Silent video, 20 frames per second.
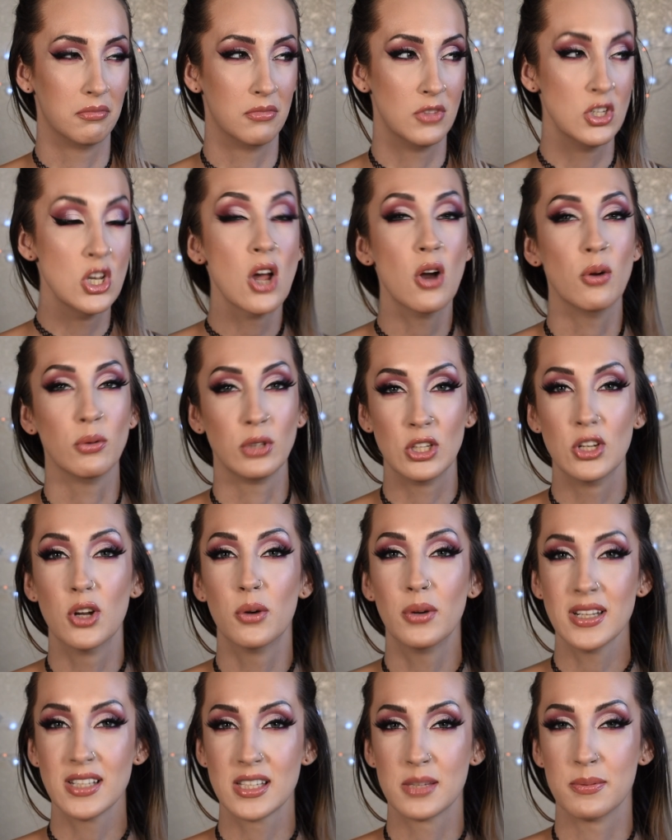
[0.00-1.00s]
no, you know
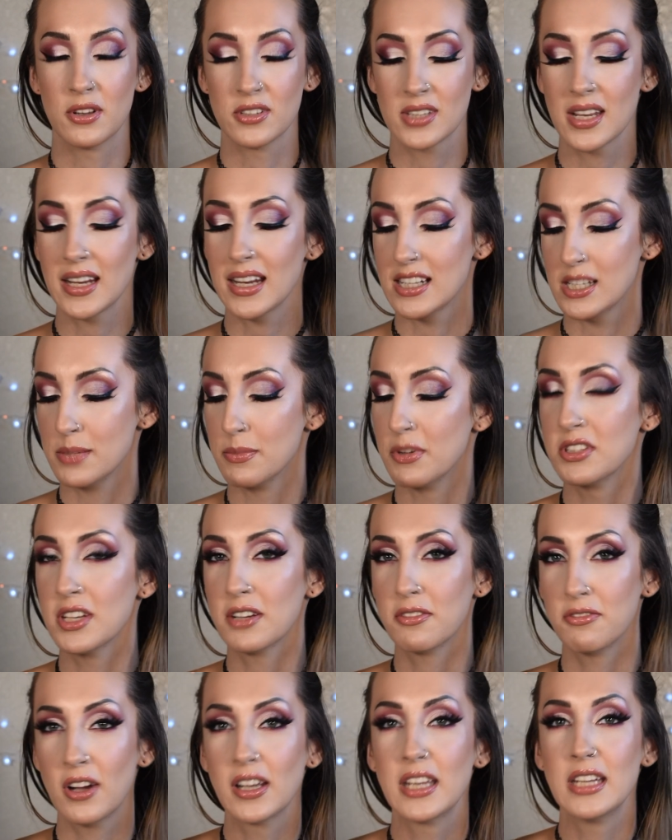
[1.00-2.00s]
what it smells like? It smells
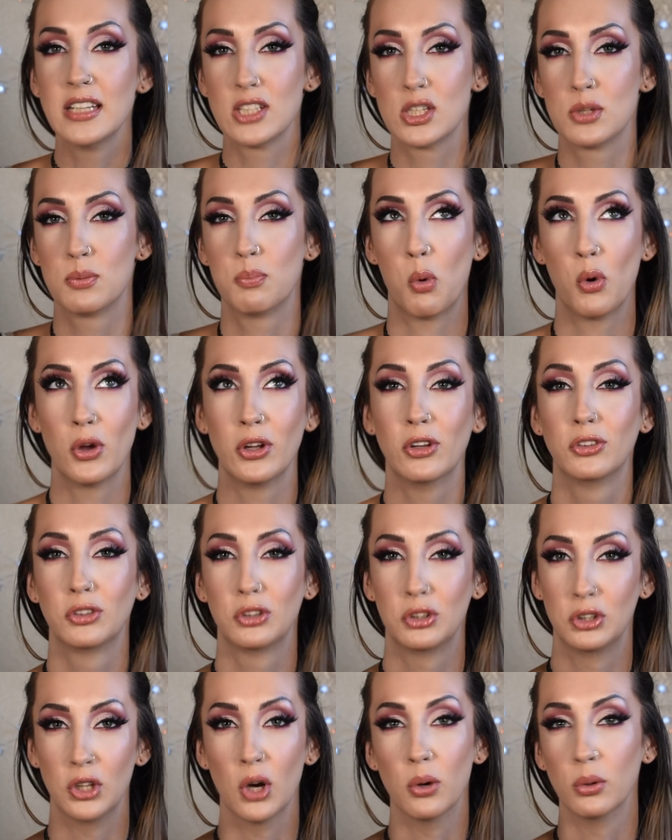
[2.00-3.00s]
like fucking spoiled
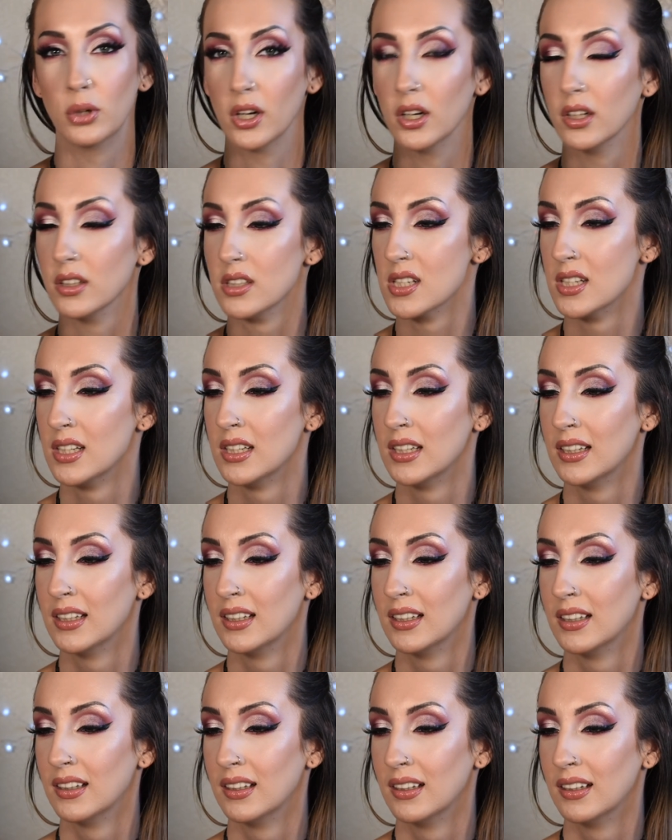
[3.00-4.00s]
Go-Gurt.
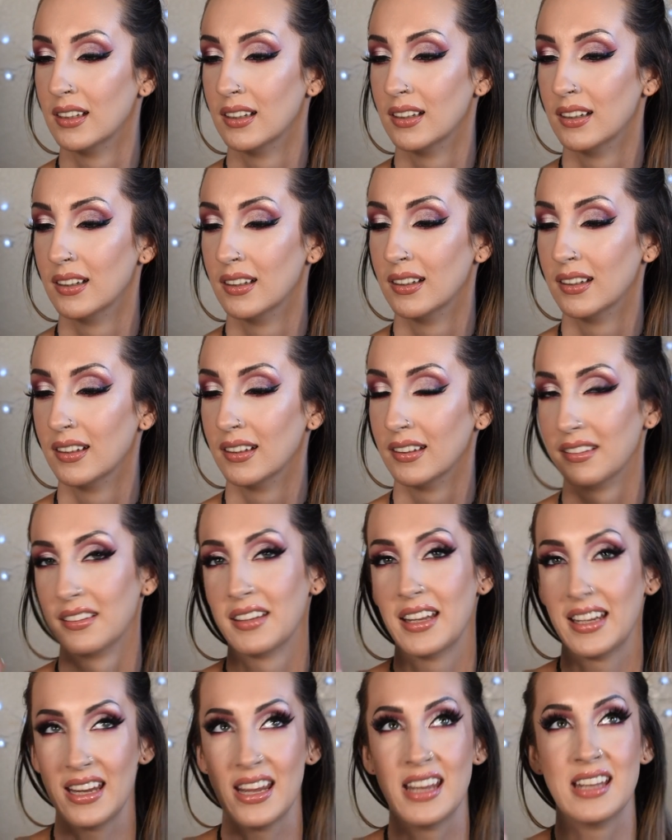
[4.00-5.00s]

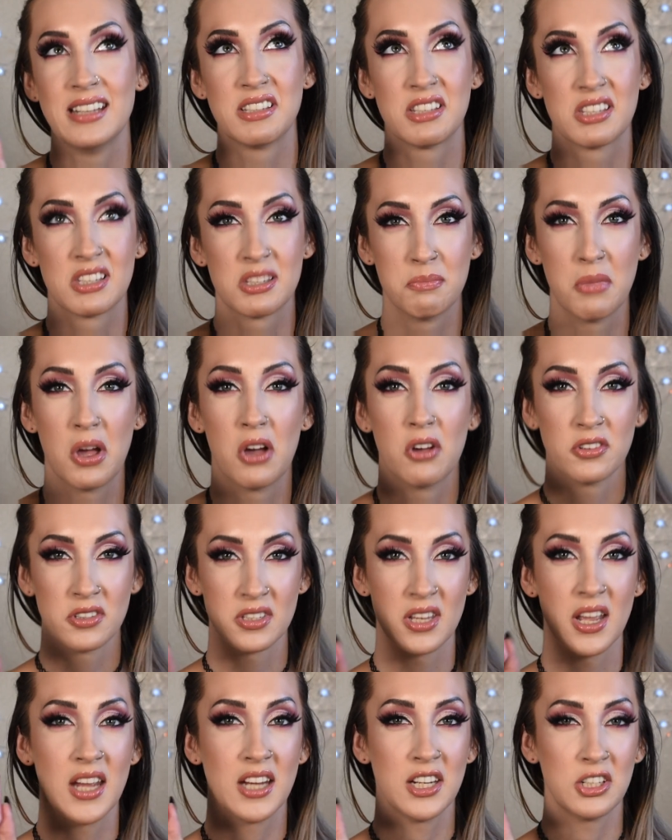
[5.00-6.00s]
Like it smells
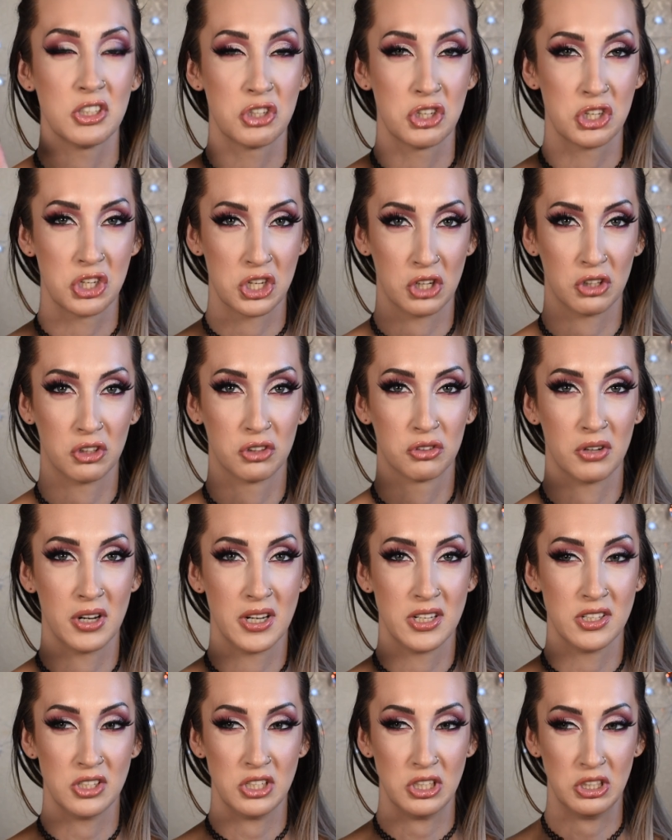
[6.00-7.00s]
like
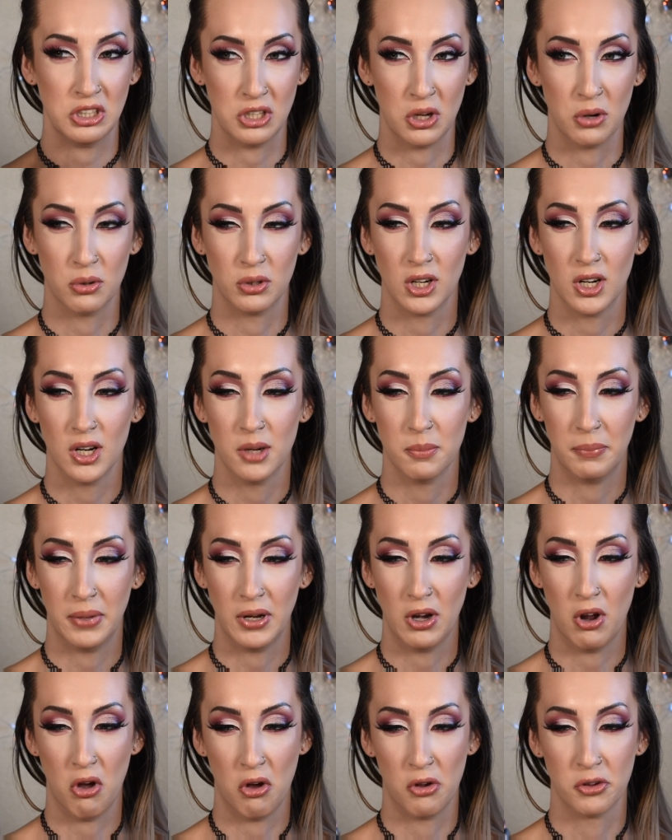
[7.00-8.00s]
children's yogurt,
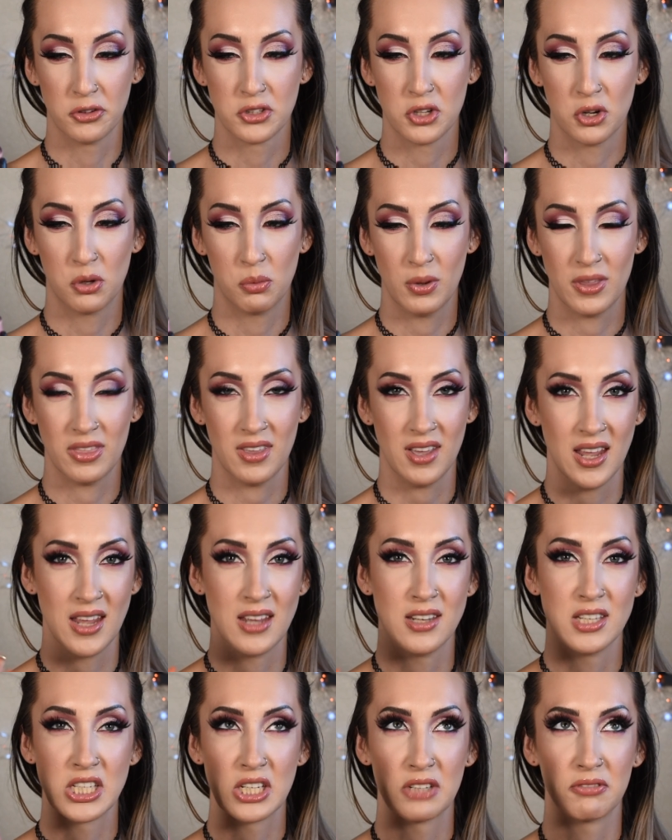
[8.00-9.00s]
but also with a
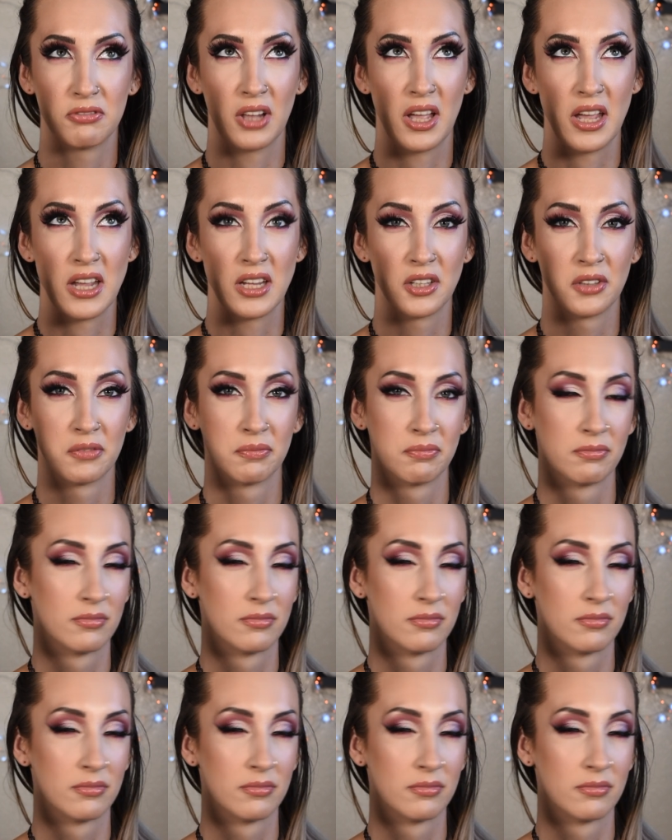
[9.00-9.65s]
hint of like